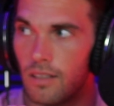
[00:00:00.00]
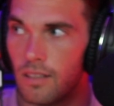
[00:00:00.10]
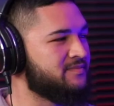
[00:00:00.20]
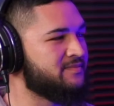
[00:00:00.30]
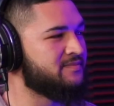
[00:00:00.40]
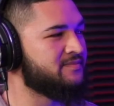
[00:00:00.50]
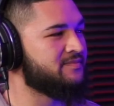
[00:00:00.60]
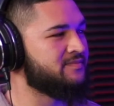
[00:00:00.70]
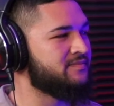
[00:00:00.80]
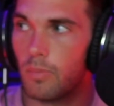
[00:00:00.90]
And you don't have
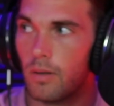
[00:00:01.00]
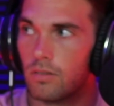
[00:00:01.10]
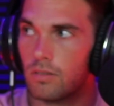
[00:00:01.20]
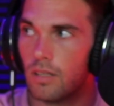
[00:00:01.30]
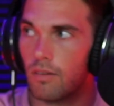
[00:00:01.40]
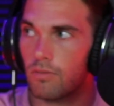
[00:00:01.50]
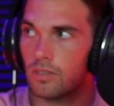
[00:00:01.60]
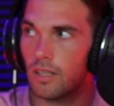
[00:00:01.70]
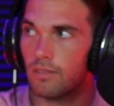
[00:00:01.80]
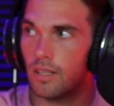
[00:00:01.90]
anything to post now for
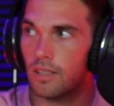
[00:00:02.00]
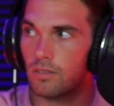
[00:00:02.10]
7 days.